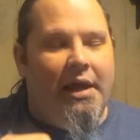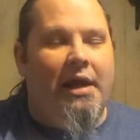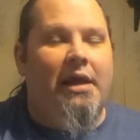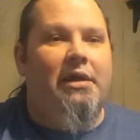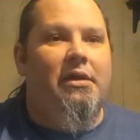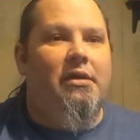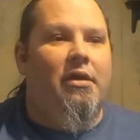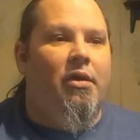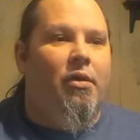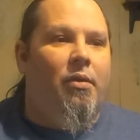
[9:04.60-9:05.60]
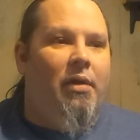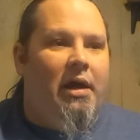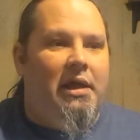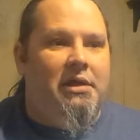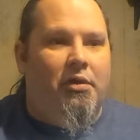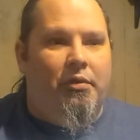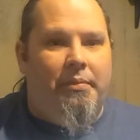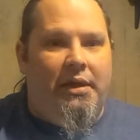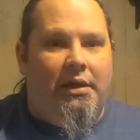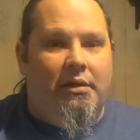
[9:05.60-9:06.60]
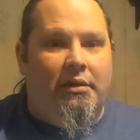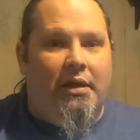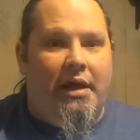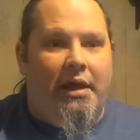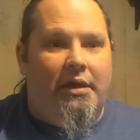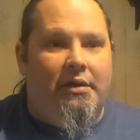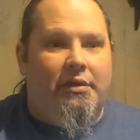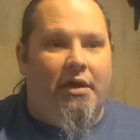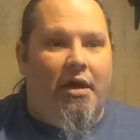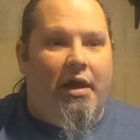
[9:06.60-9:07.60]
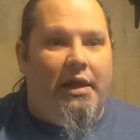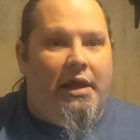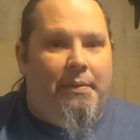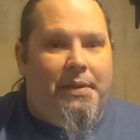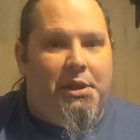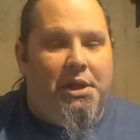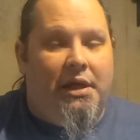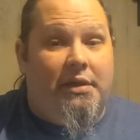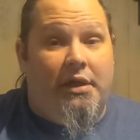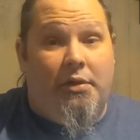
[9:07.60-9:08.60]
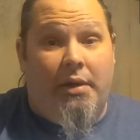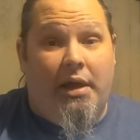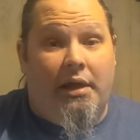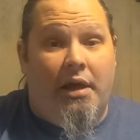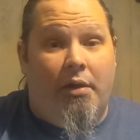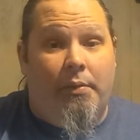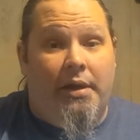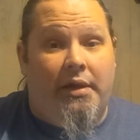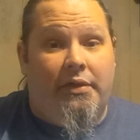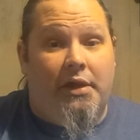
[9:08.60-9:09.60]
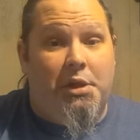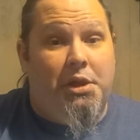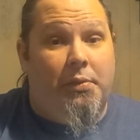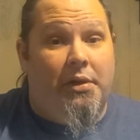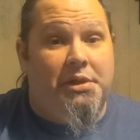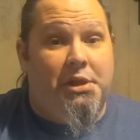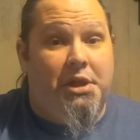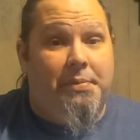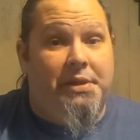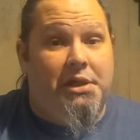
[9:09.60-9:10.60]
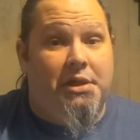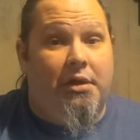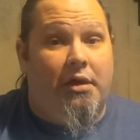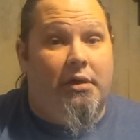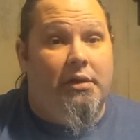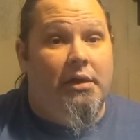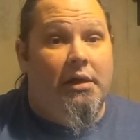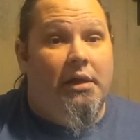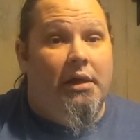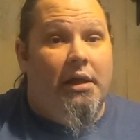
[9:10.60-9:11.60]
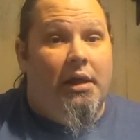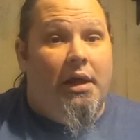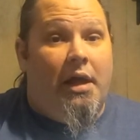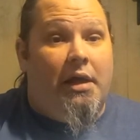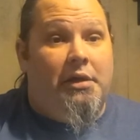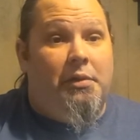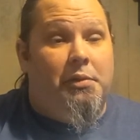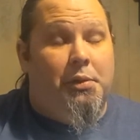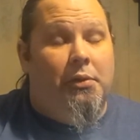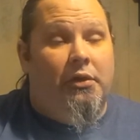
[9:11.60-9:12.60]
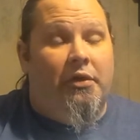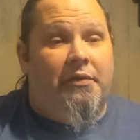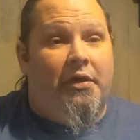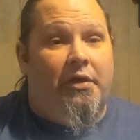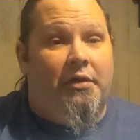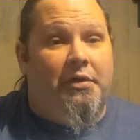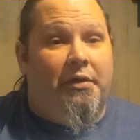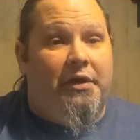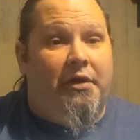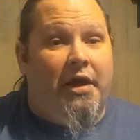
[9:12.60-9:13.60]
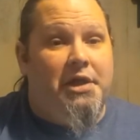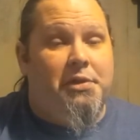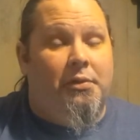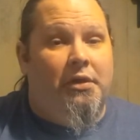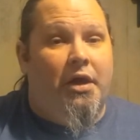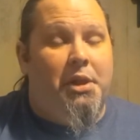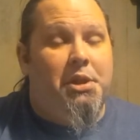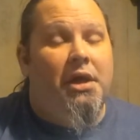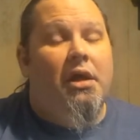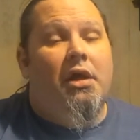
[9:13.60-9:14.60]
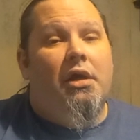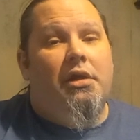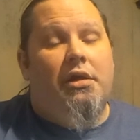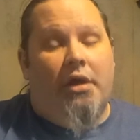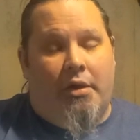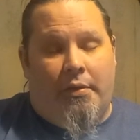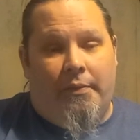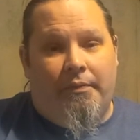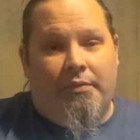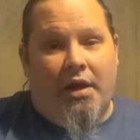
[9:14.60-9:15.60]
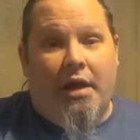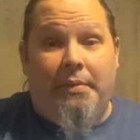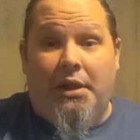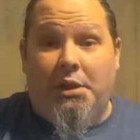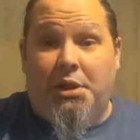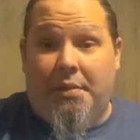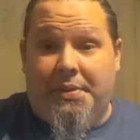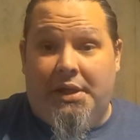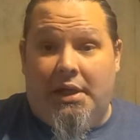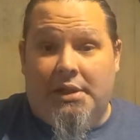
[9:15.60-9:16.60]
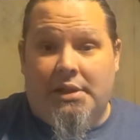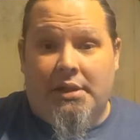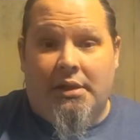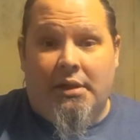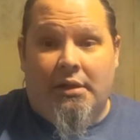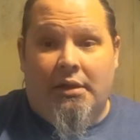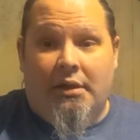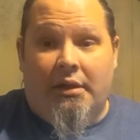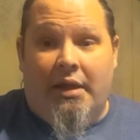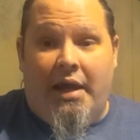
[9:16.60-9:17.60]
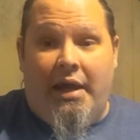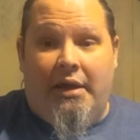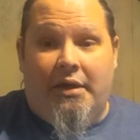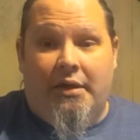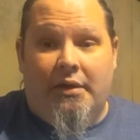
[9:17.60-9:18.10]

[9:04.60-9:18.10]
And no, I don't mean like the hot hippie chick that you hang out with and she wears a gypsy skirt and you drool over her during your high school lunch. No, I mean gypsies. Like